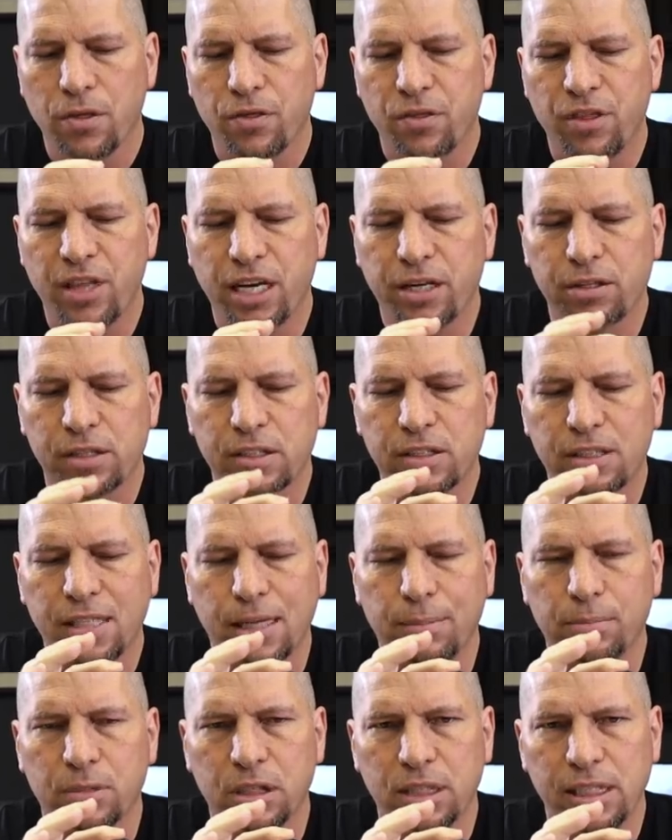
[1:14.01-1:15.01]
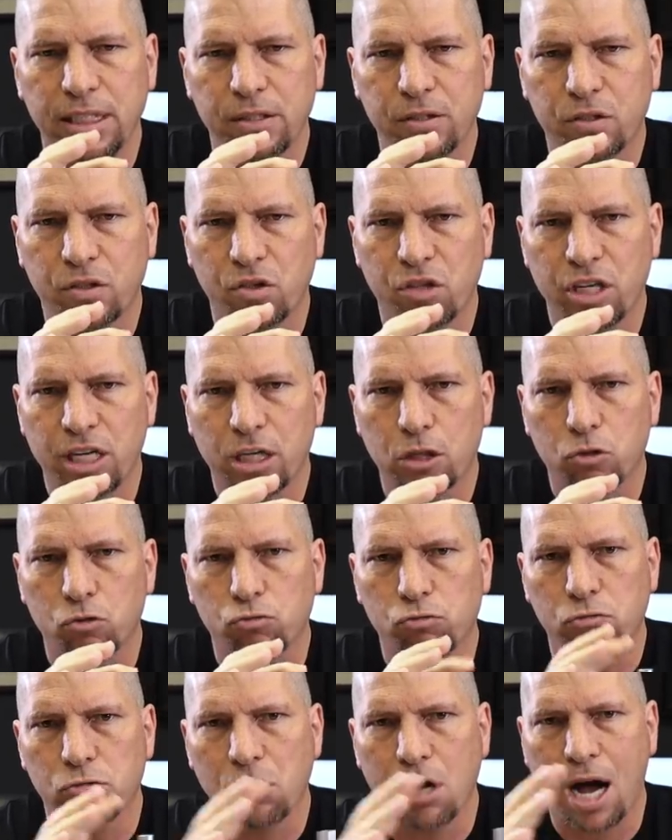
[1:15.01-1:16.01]
their assemblies, their
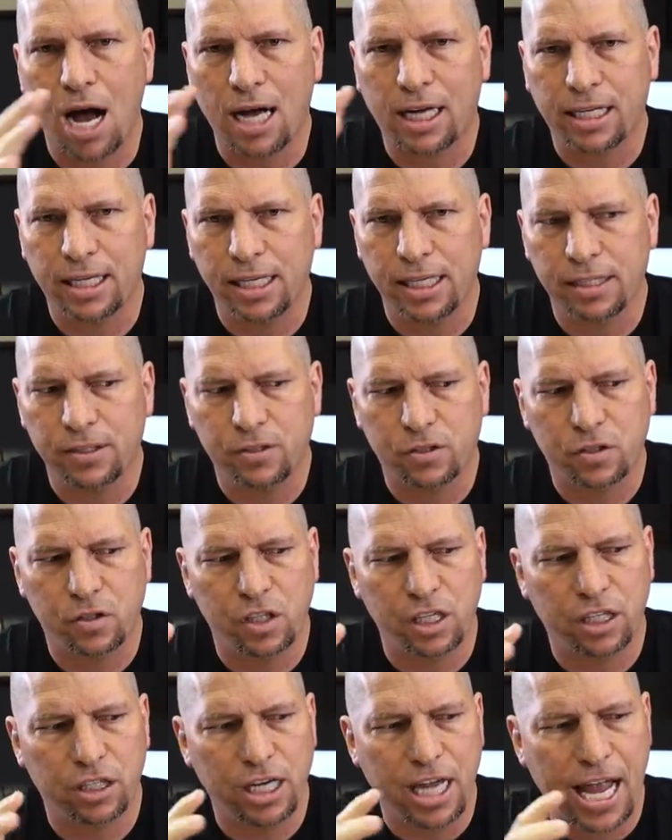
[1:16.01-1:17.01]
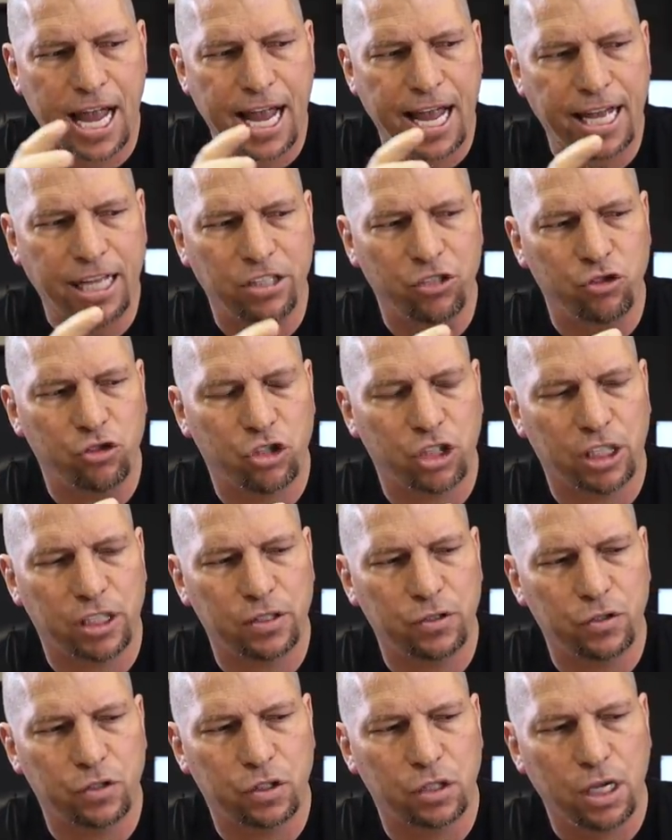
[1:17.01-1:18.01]
rockets, their
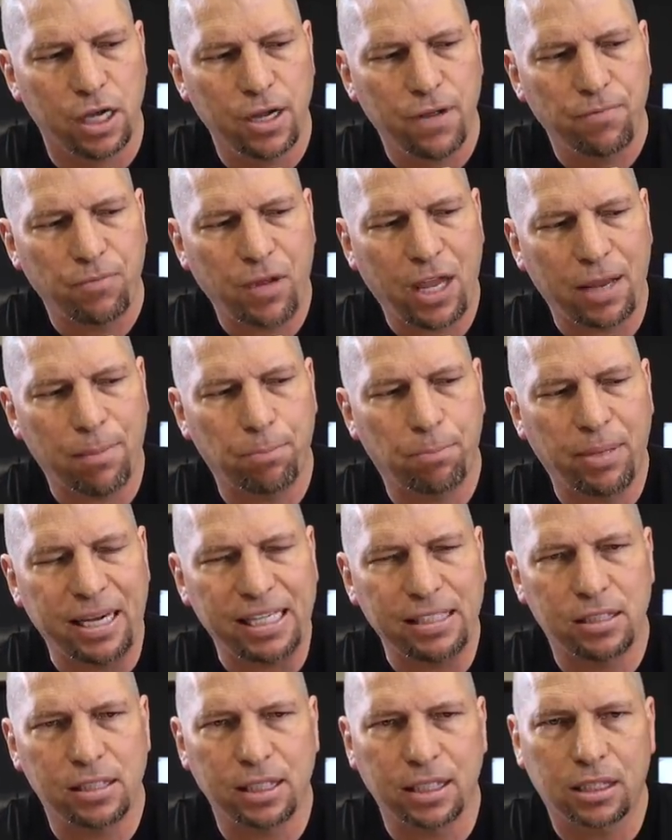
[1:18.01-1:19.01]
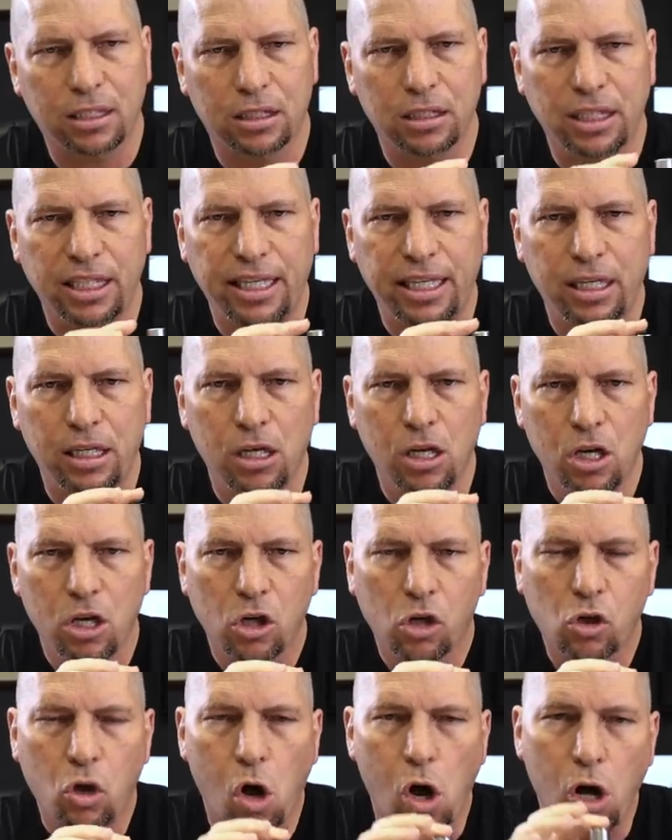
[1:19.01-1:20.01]
engines, and basically
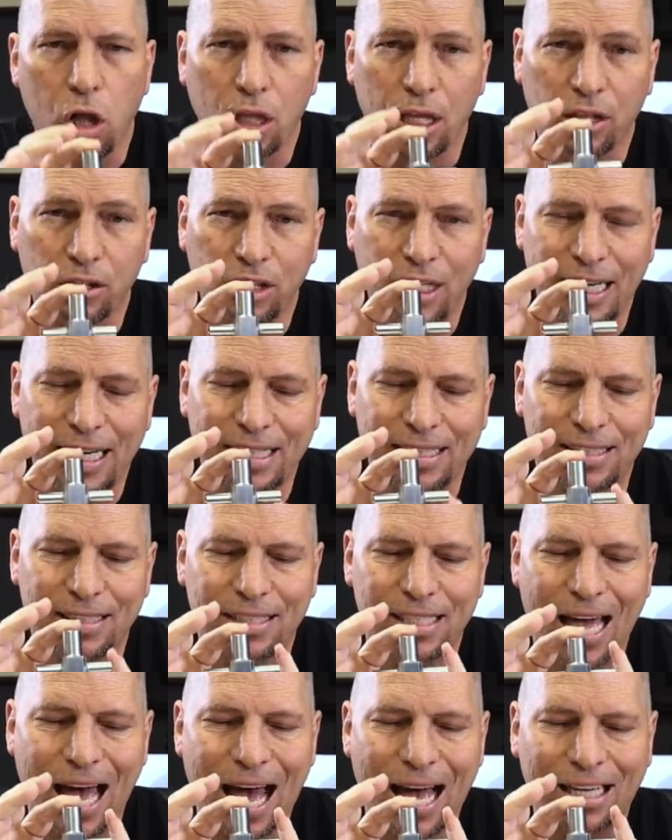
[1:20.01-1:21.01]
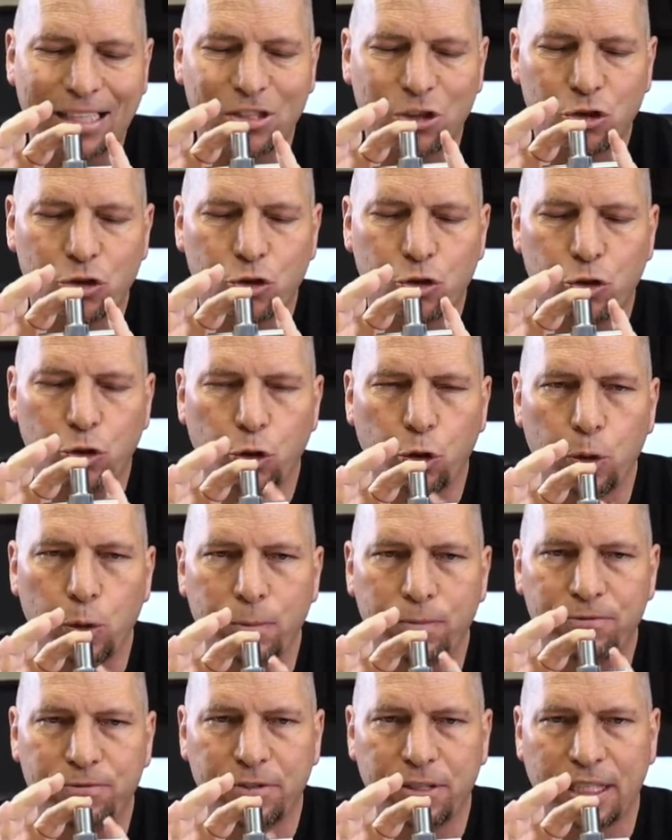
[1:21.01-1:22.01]
call out the exact
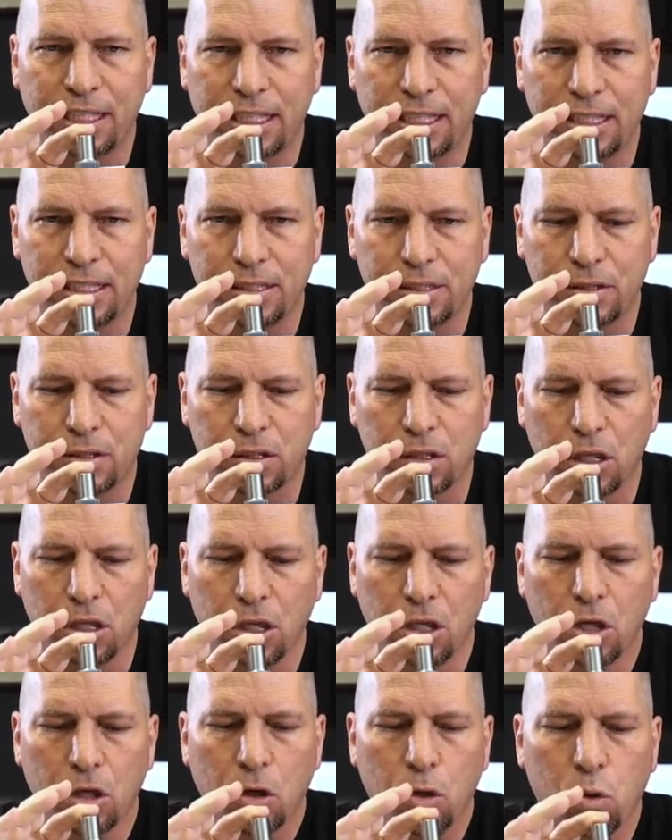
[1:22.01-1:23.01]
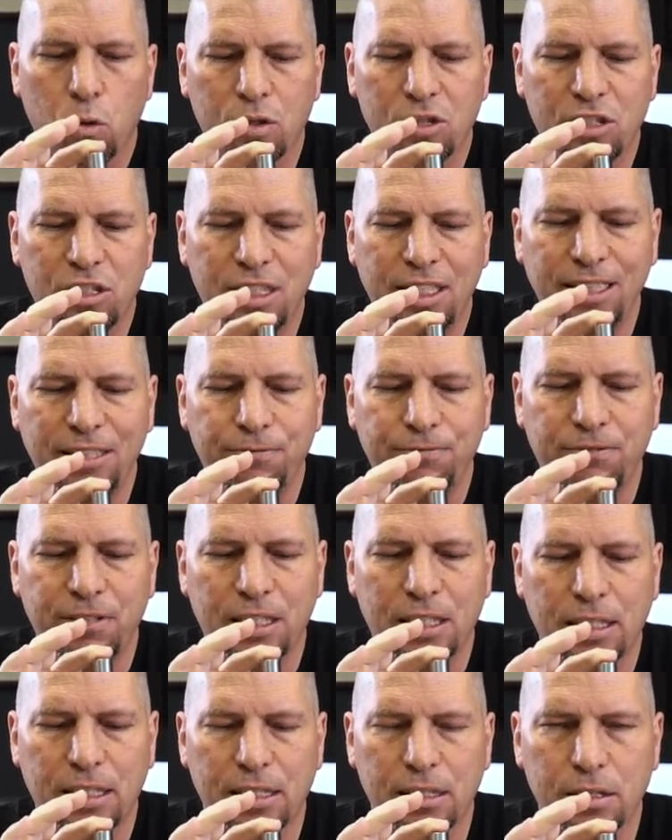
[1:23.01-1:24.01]
tube fittings or T
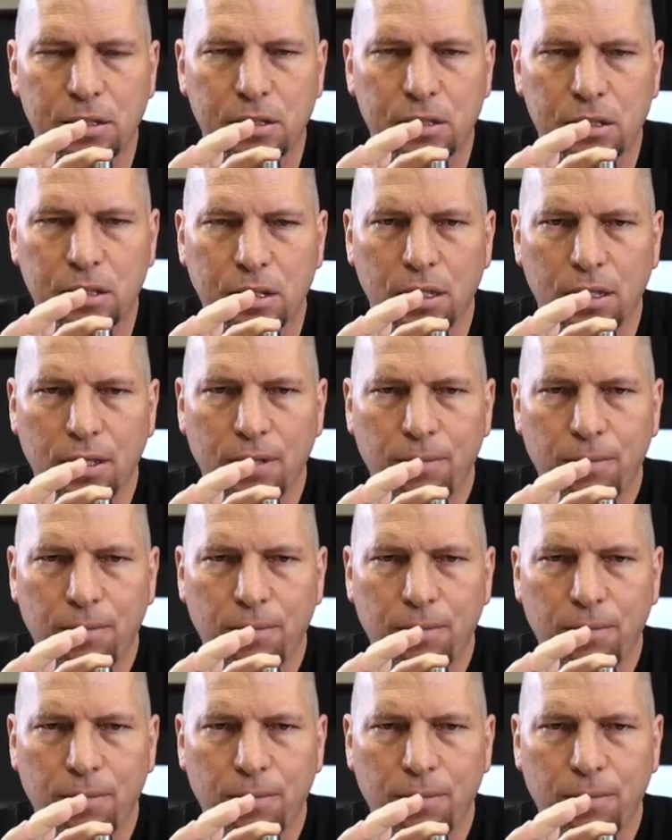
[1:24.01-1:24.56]
fittings